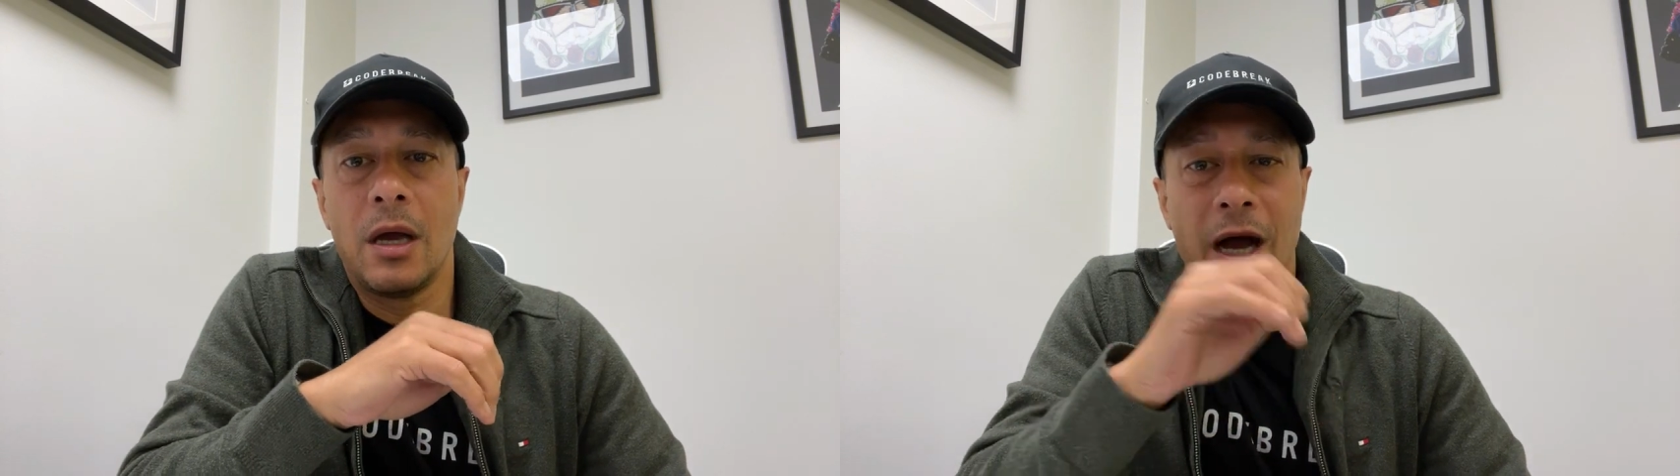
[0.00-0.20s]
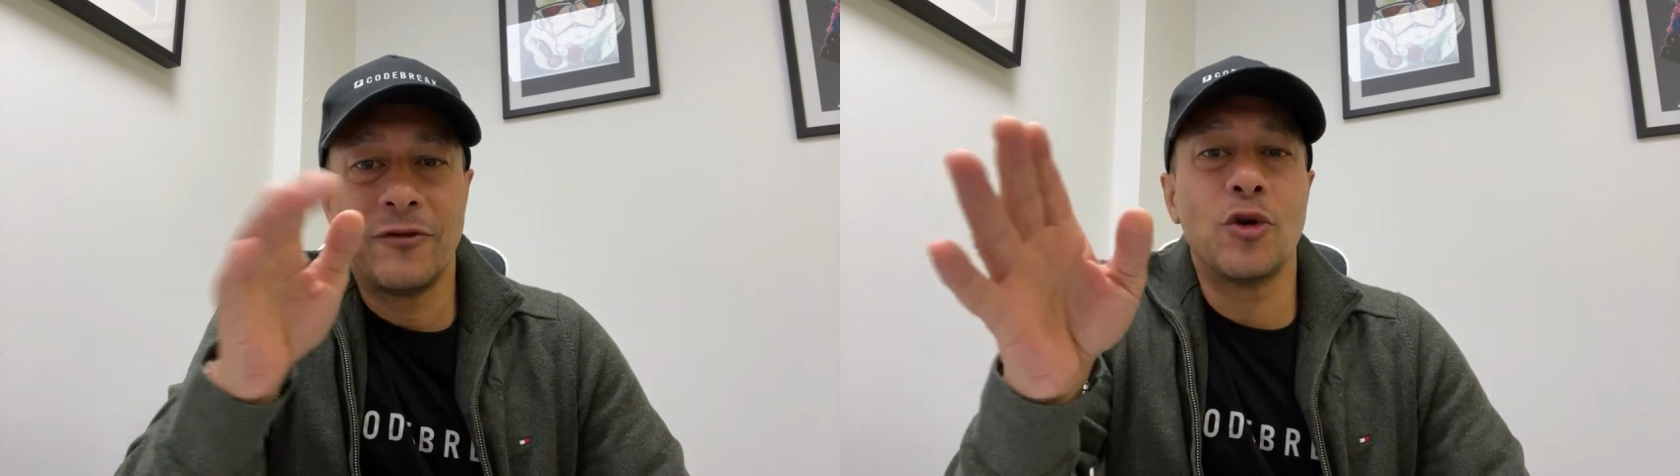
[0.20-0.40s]

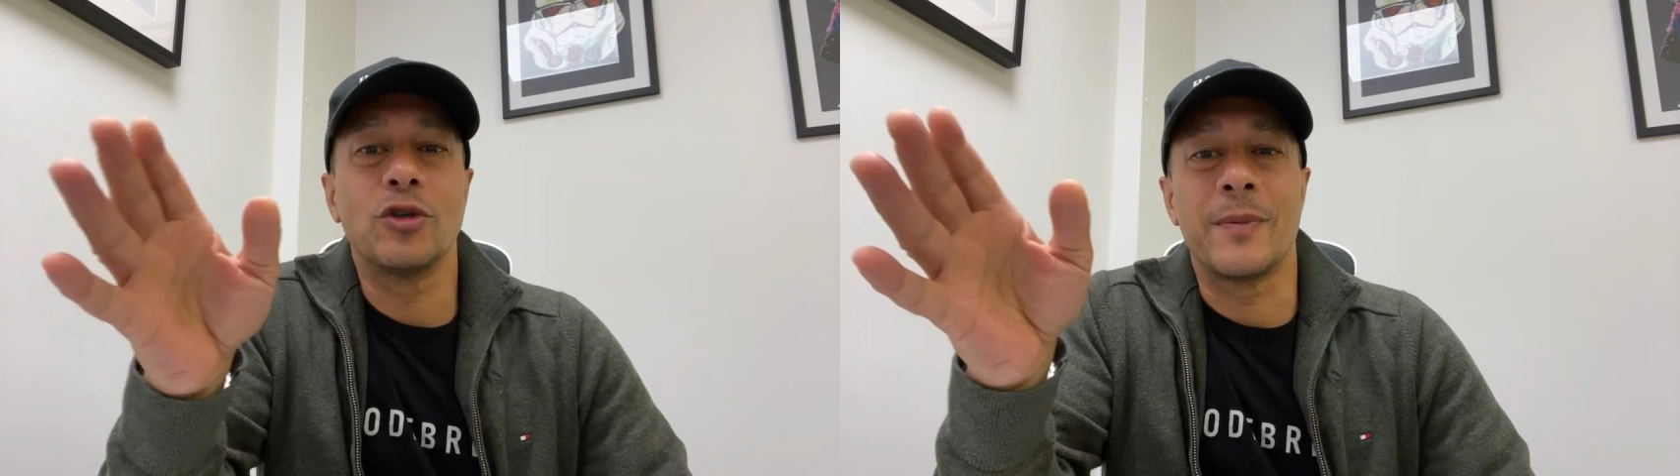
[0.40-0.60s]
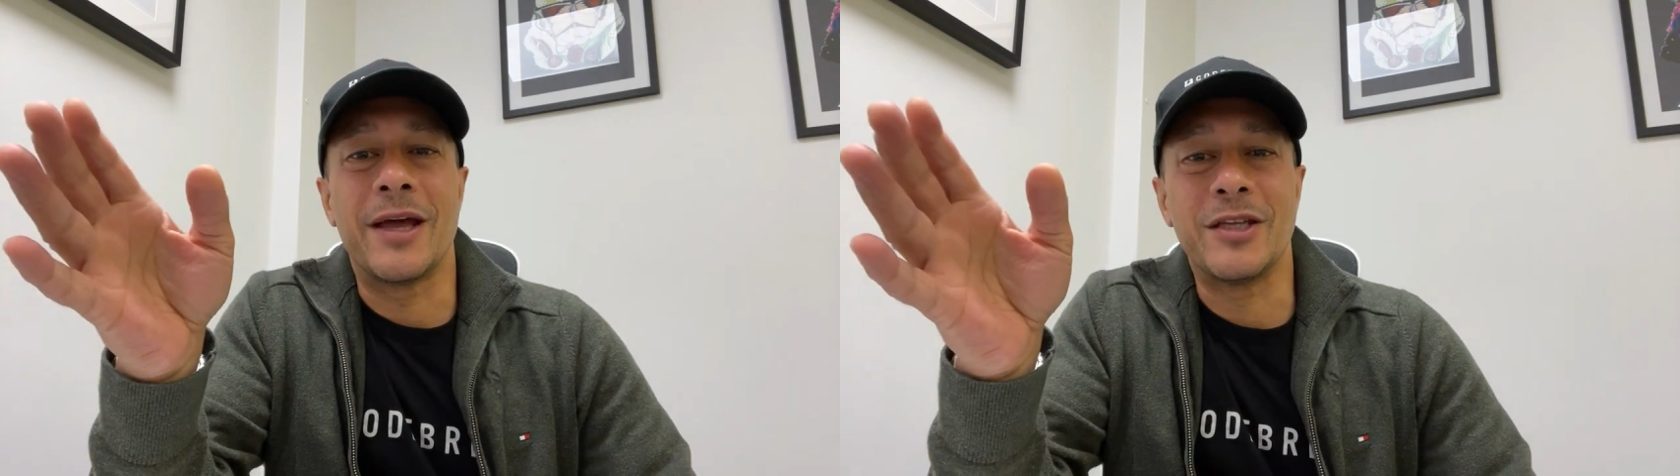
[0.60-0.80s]
I've
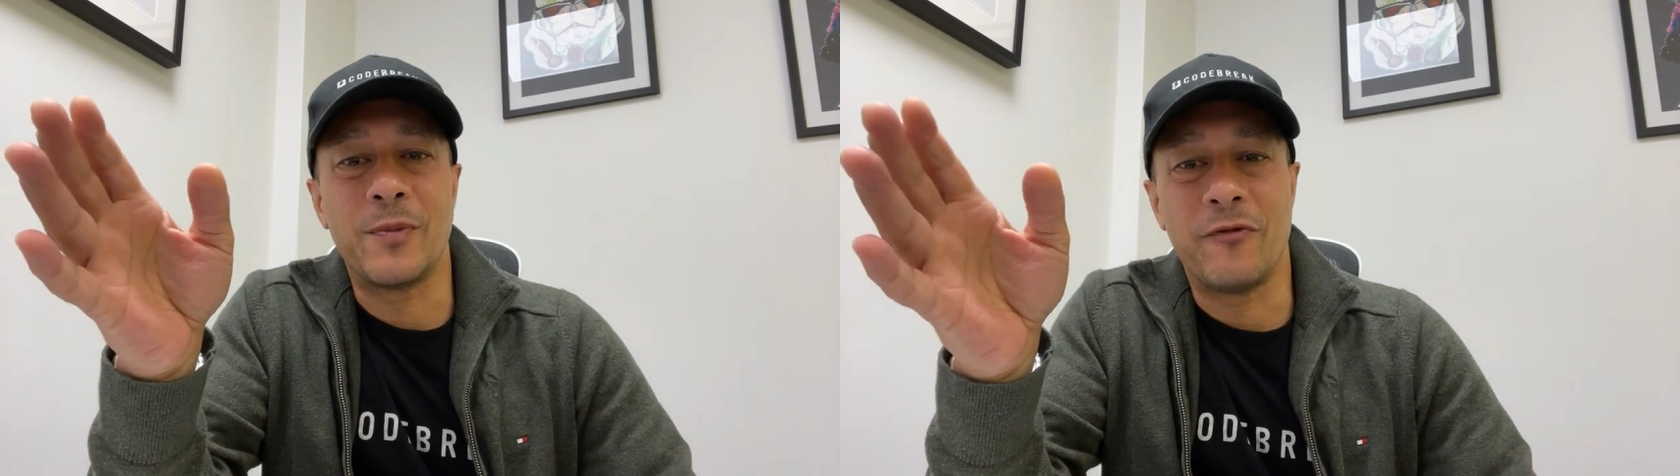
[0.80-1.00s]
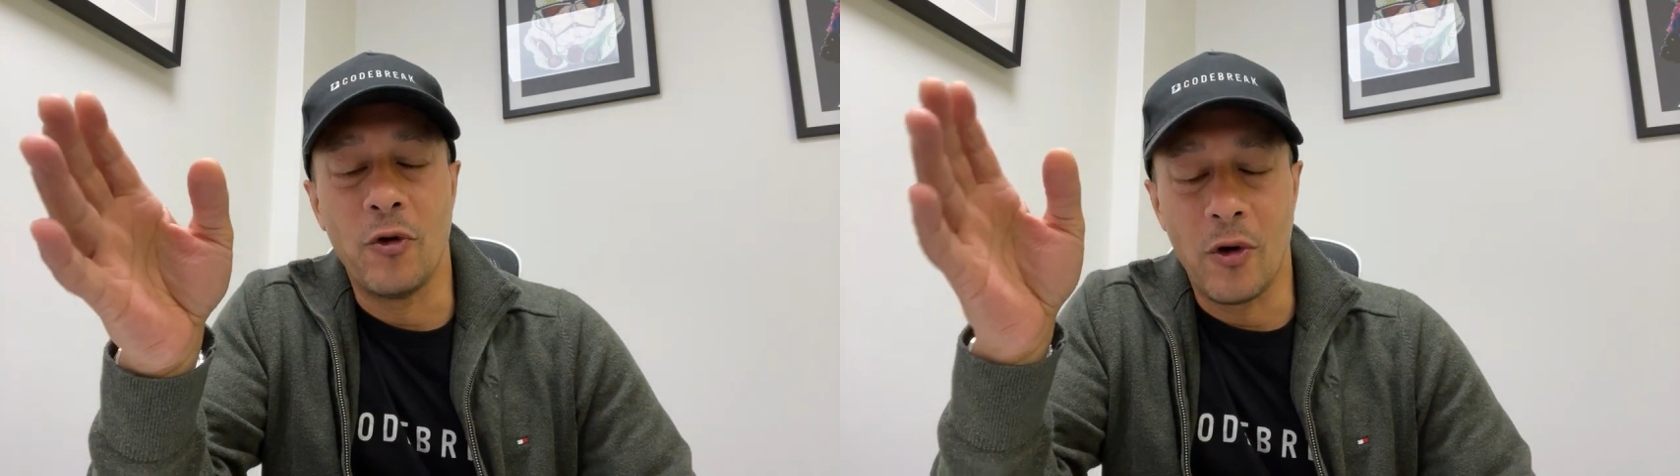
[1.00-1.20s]
talked about this
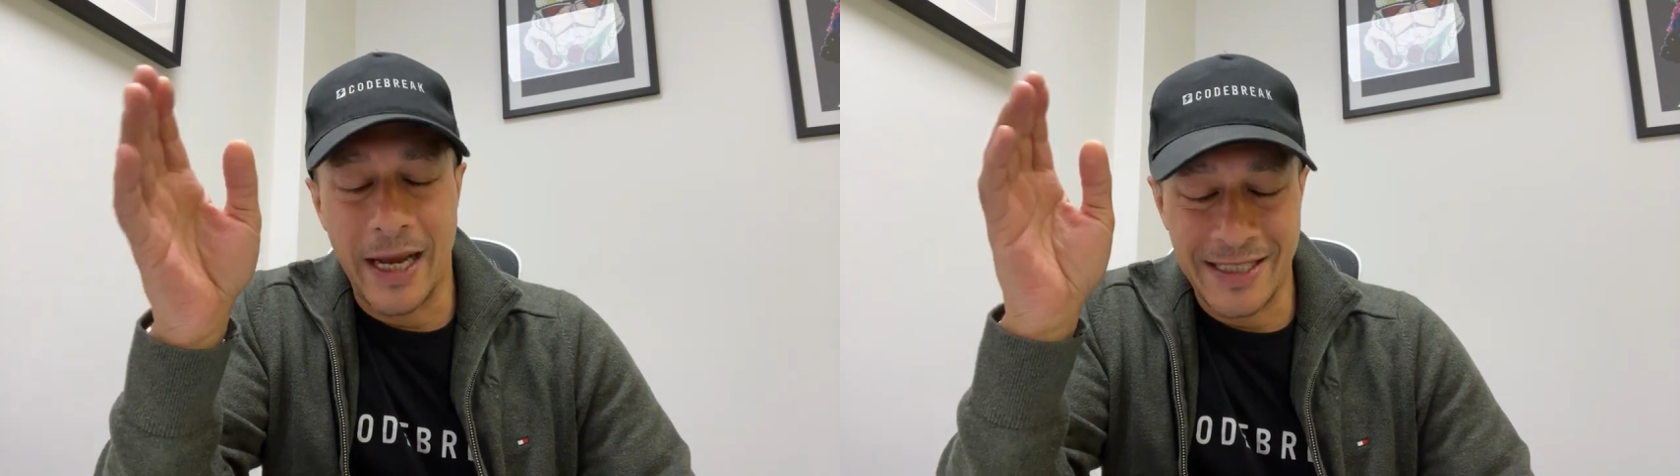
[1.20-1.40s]
before